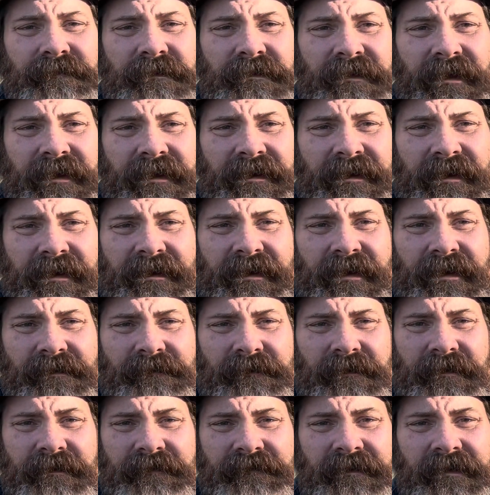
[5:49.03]
glad I got
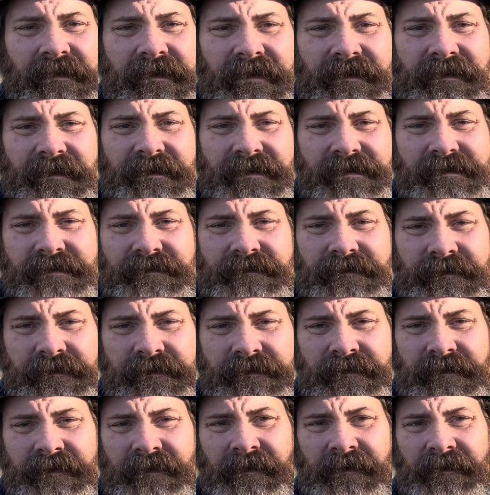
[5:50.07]
what I've got now,
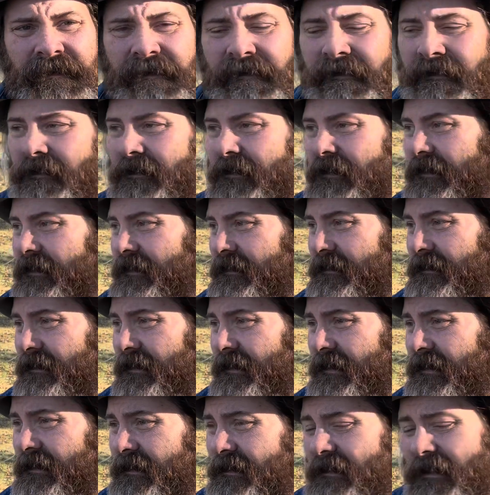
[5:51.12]
and
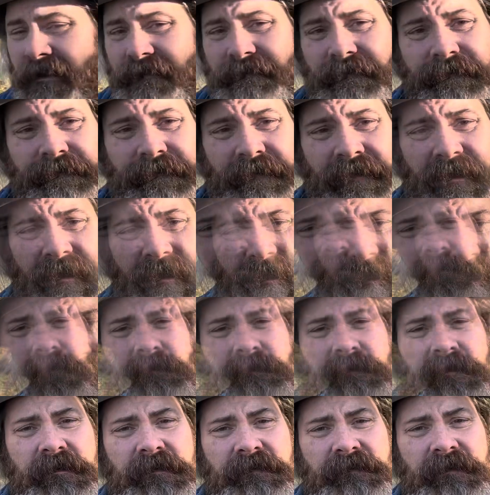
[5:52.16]
uh, thankful for that.
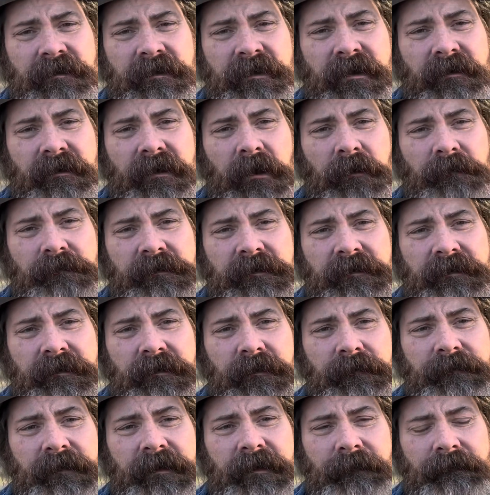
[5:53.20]
Hope this video helps a
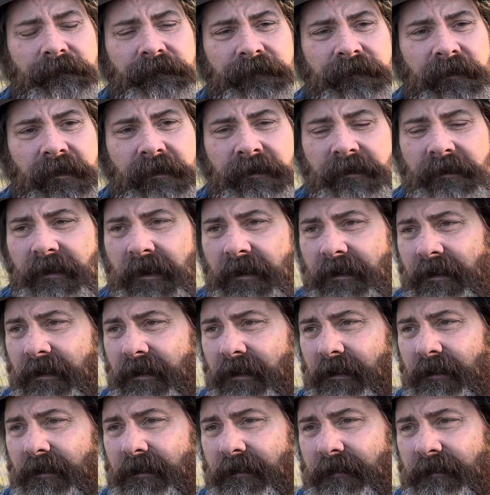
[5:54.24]
little bit.
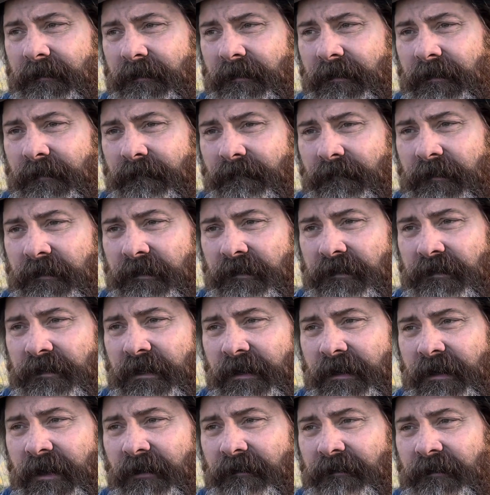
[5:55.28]
Uh, please
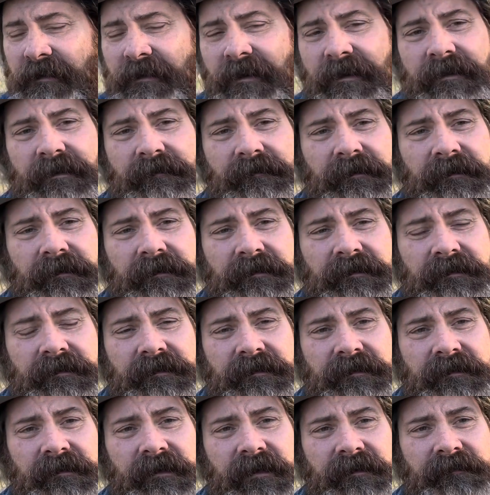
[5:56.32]
check out the other
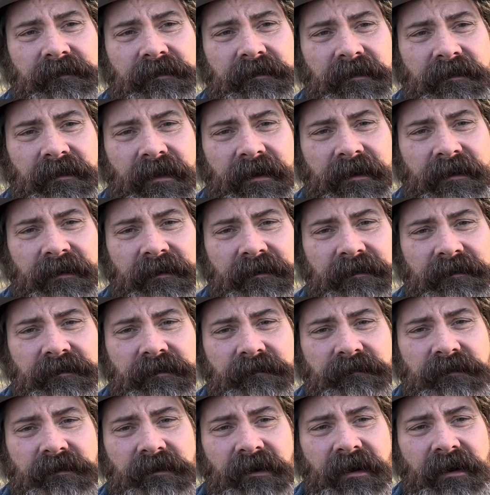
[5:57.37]
ones. Give us a like and
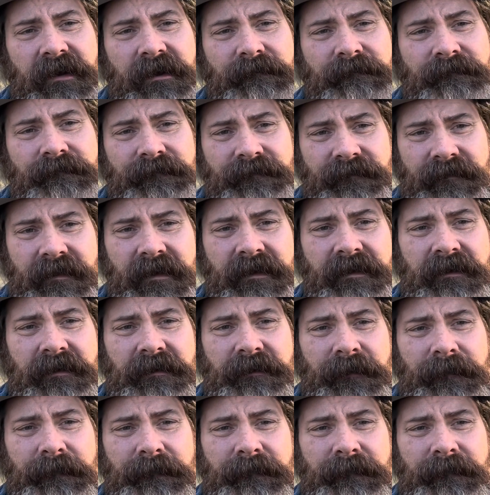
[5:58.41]
subscribe. Thank you.